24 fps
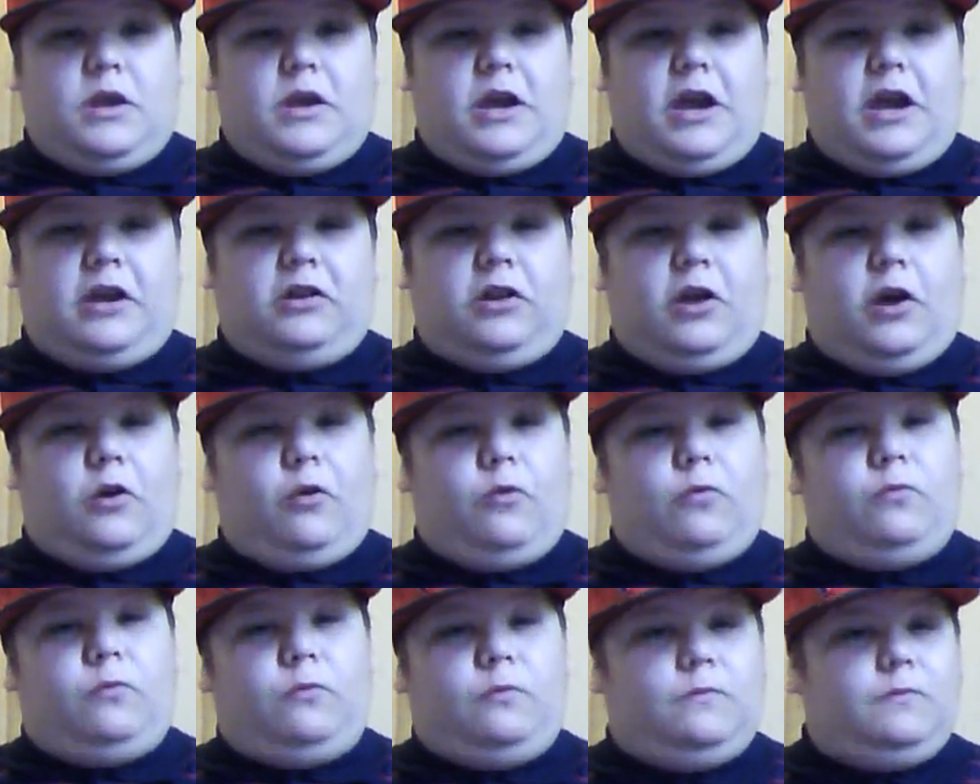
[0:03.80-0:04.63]

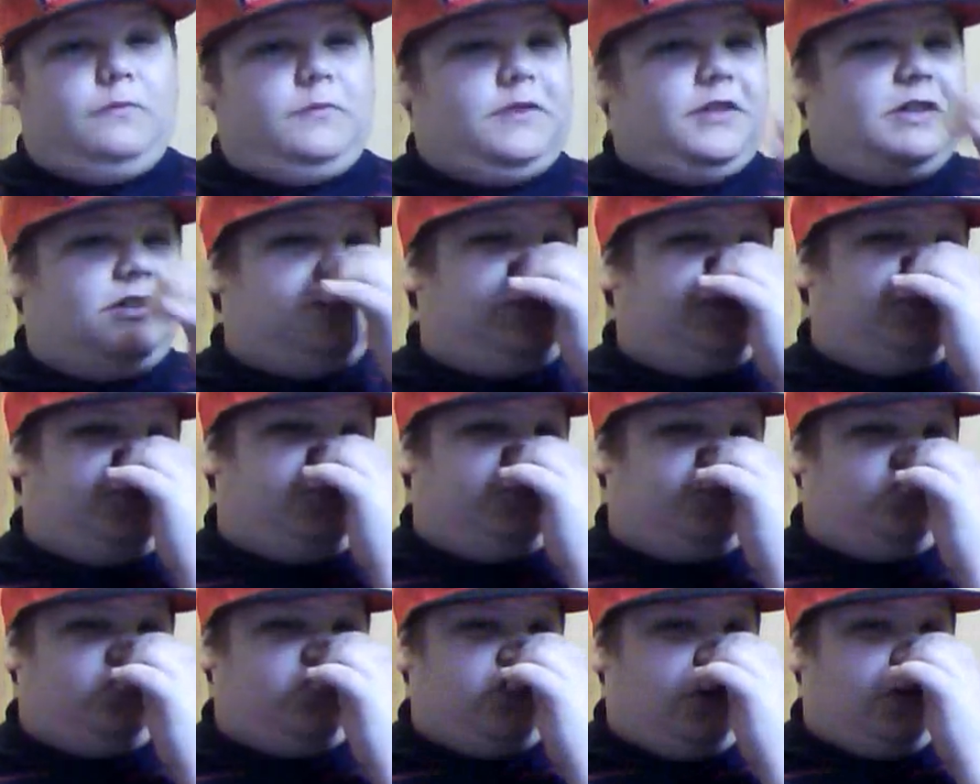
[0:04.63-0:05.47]
Hello, this
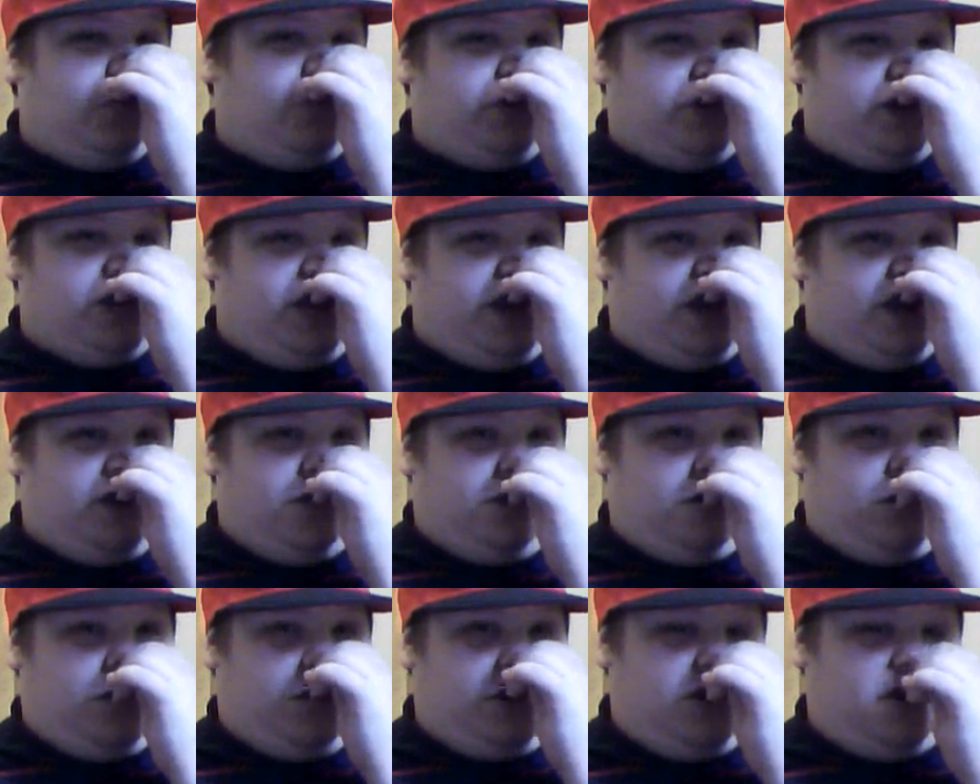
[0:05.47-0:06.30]
is Joe
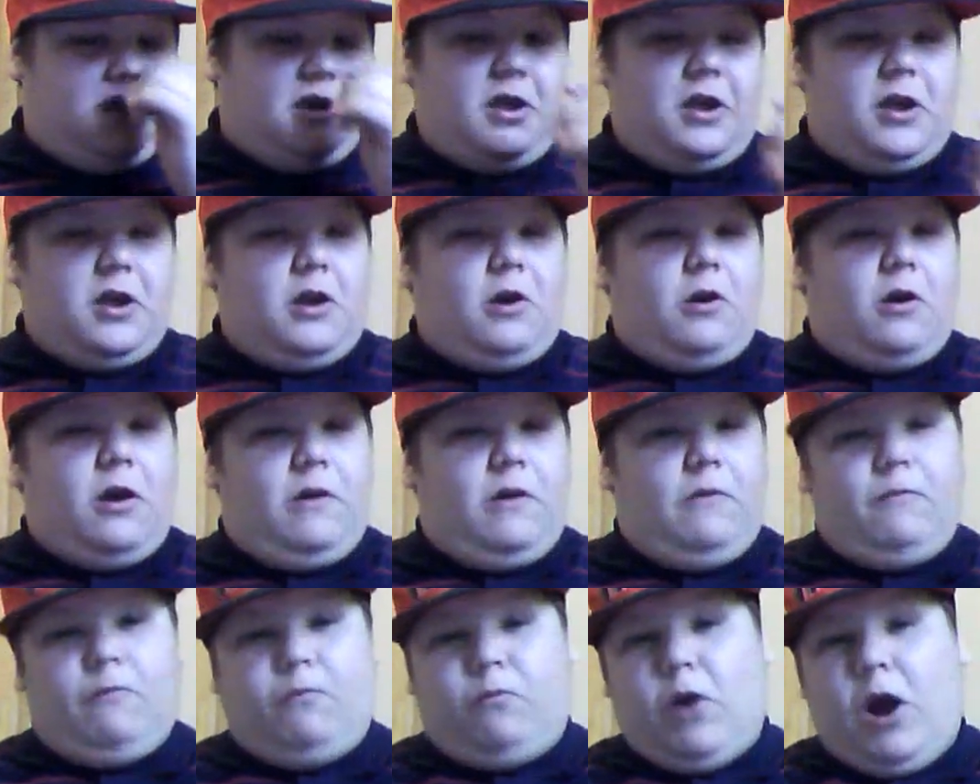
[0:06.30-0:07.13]
again,
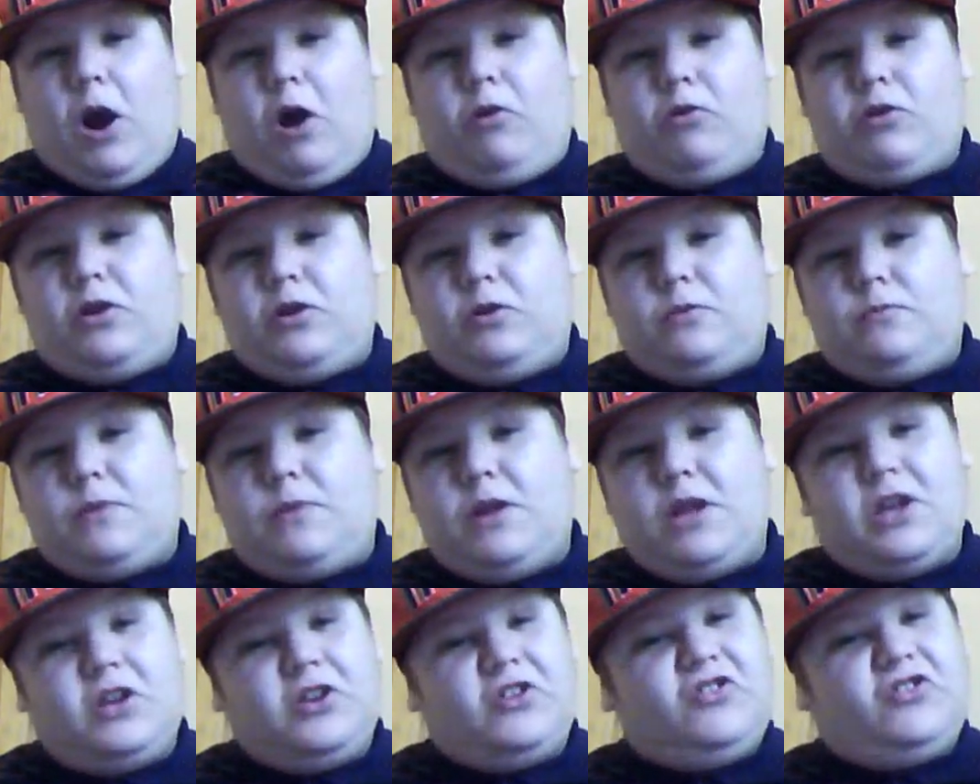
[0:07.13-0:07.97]
and
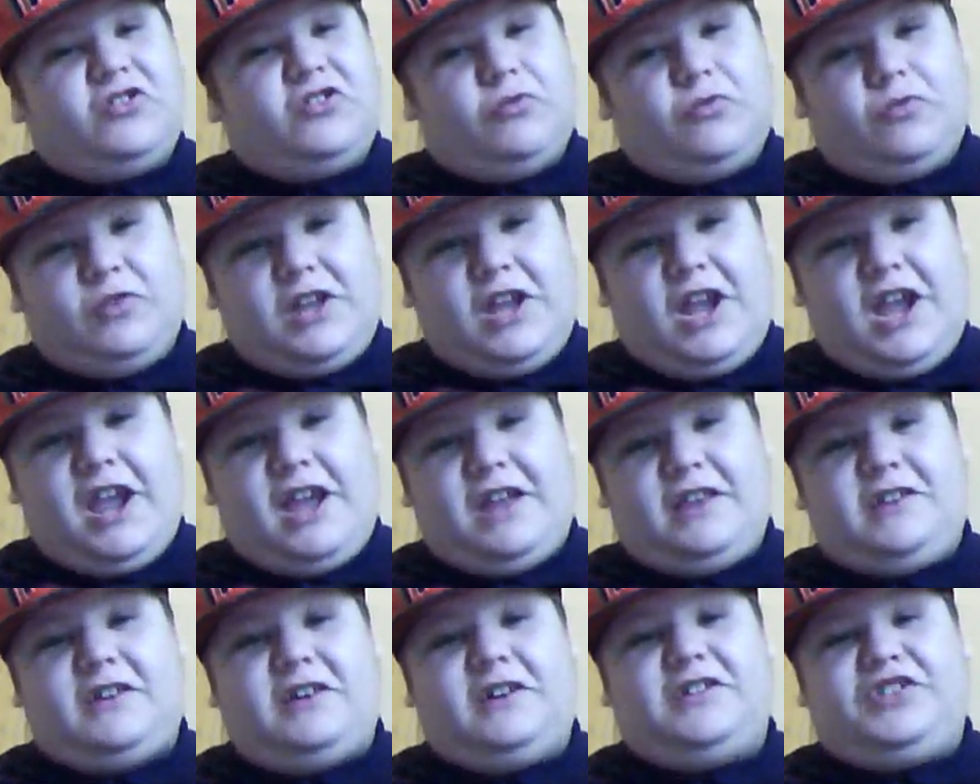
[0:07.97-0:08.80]
welcome to the
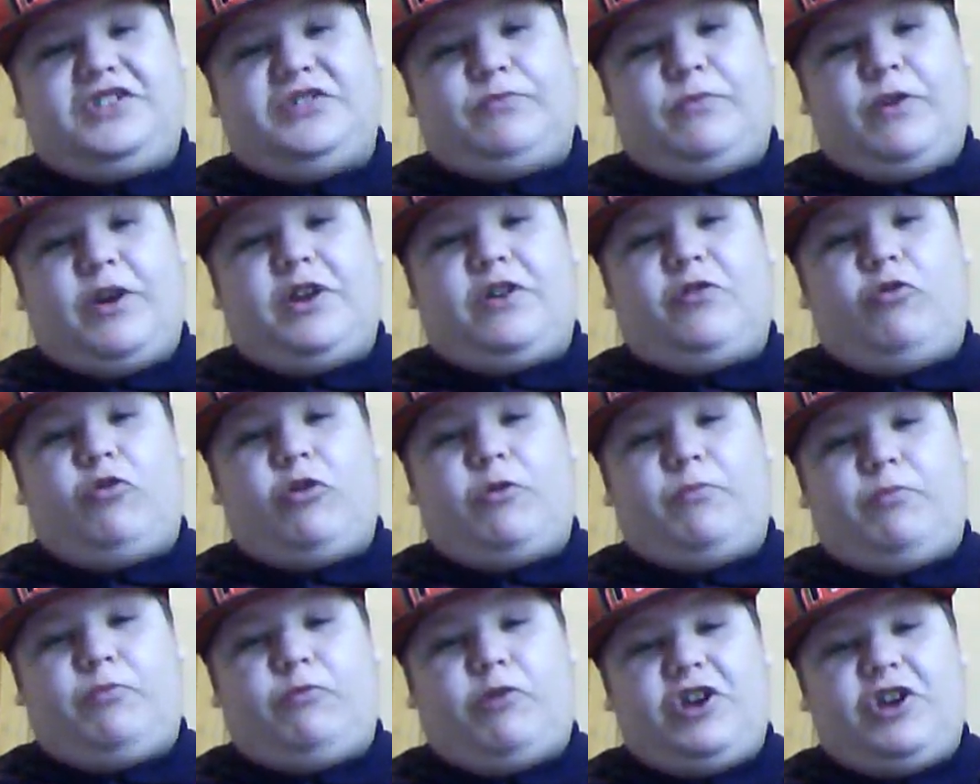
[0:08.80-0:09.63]
Anti-Sway
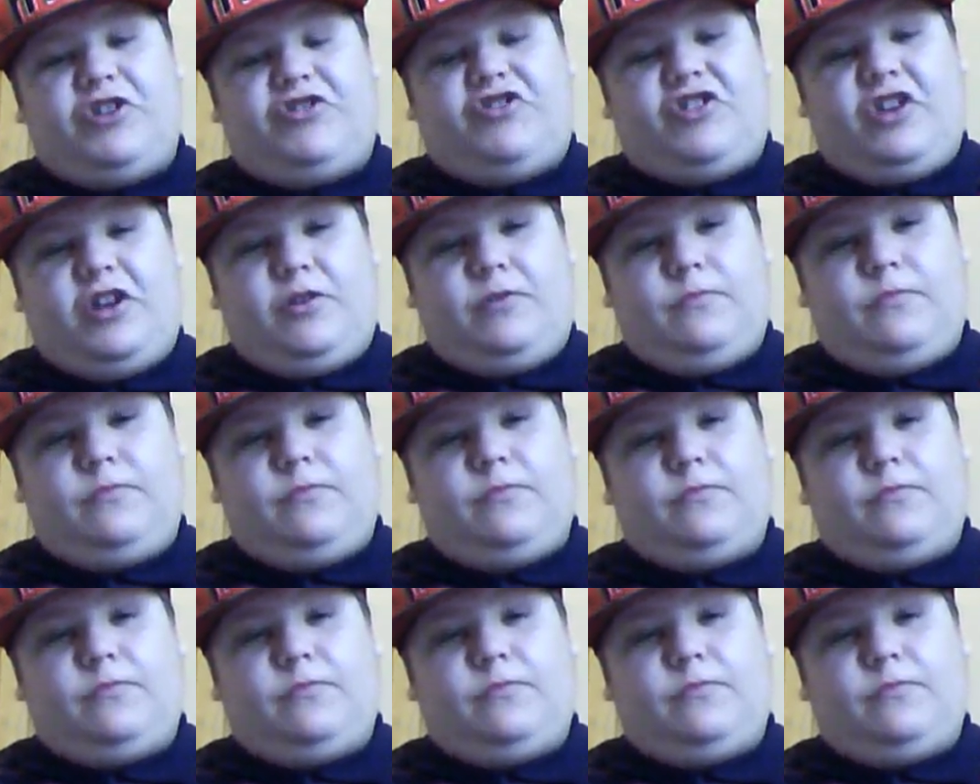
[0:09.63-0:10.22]
Corporation.